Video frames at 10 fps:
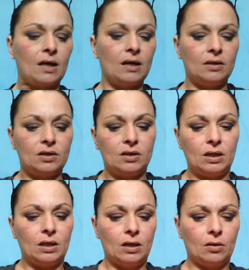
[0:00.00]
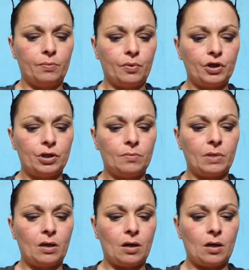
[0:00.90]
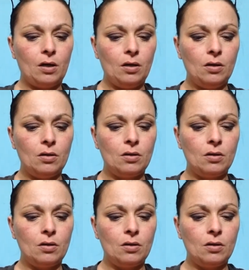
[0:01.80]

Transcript: that into the inner portion of my eye.